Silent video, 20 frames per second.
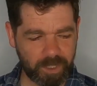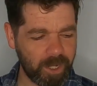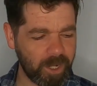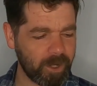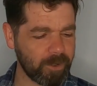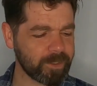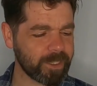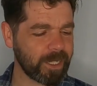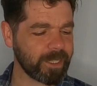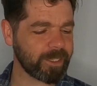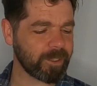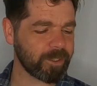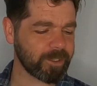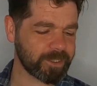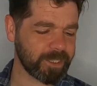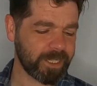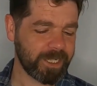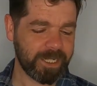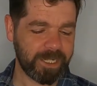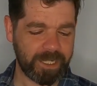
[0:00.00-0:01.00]
Okay,
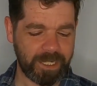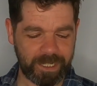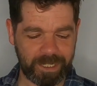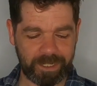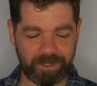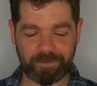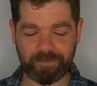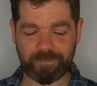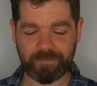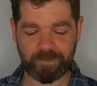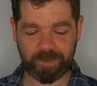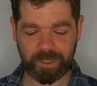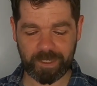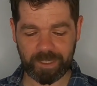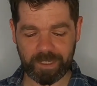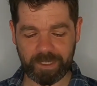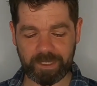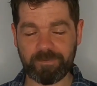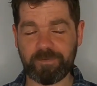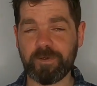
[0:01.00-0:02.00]
guys.
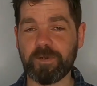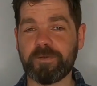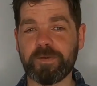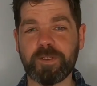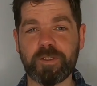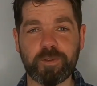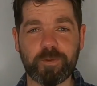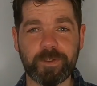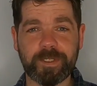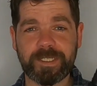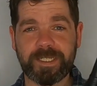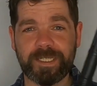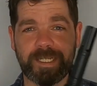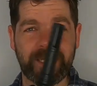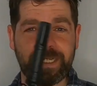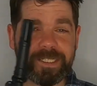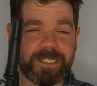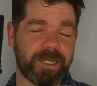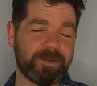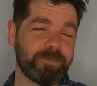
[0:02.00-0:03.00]
If you've enjoyed
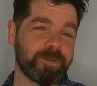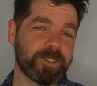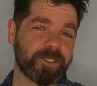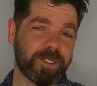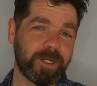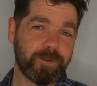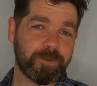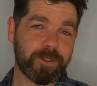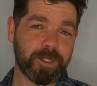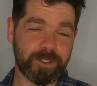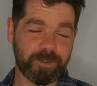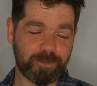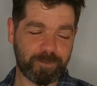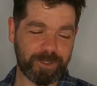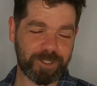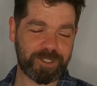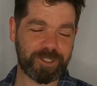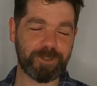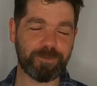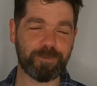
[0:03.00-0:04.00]
today's episode, as
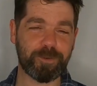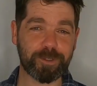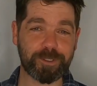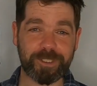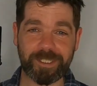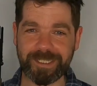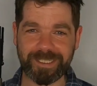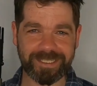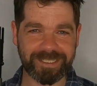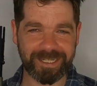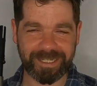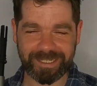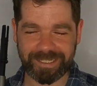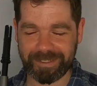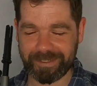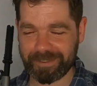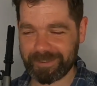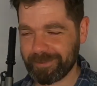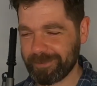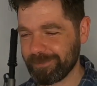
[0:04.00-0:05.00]
wishy-washy as that
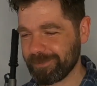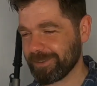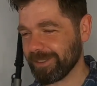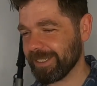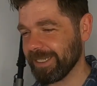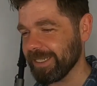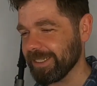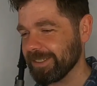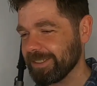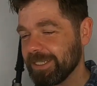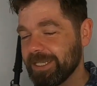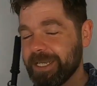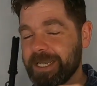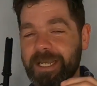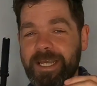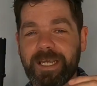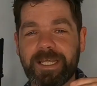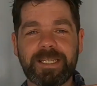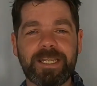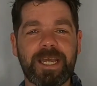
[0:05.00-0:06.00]
conclusion is,
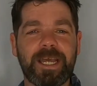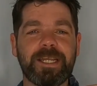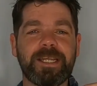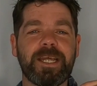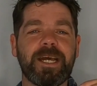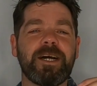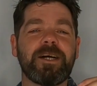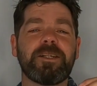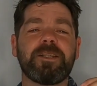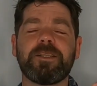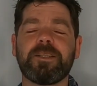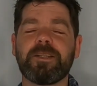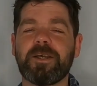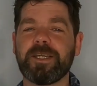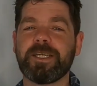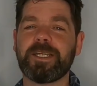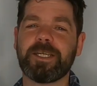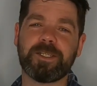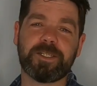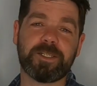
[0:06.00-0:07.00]
then a
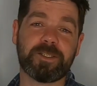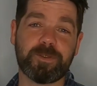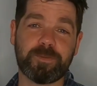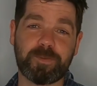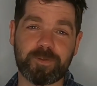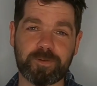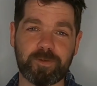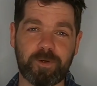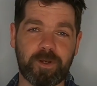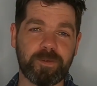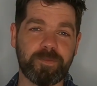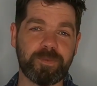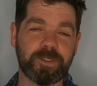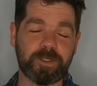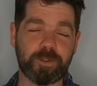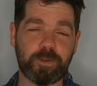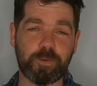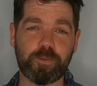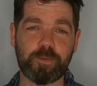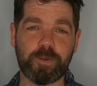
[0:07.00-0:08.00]
like and a subscribe is
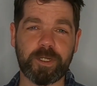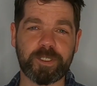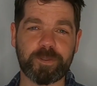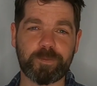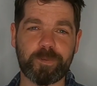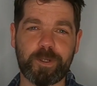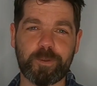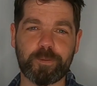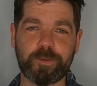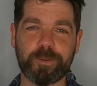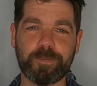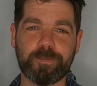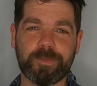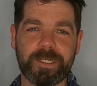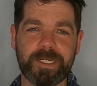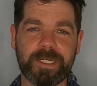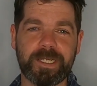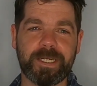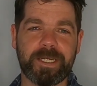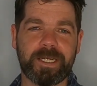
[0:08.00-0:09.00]
always welcome,
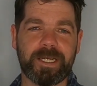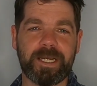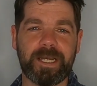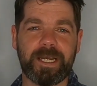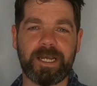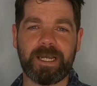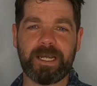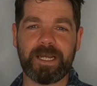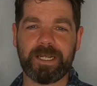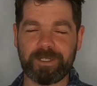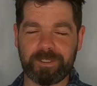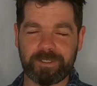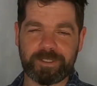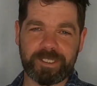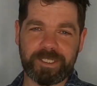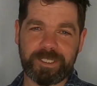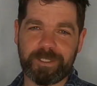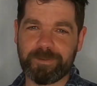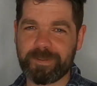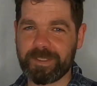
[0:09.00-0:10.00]
and I'll
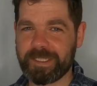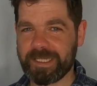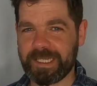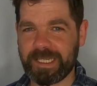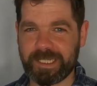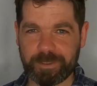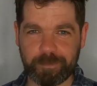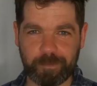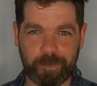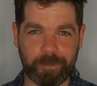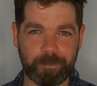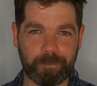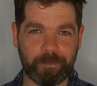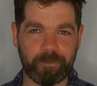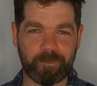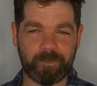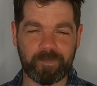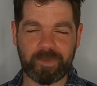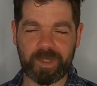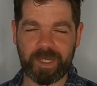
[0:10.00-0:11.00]
see you in the next one.
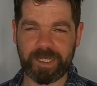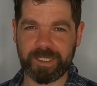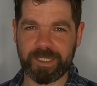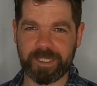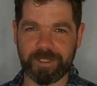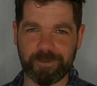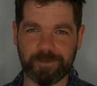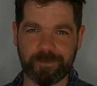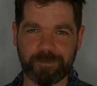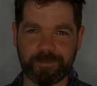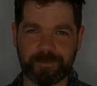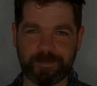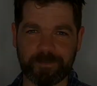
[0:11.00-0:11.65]
Thank you.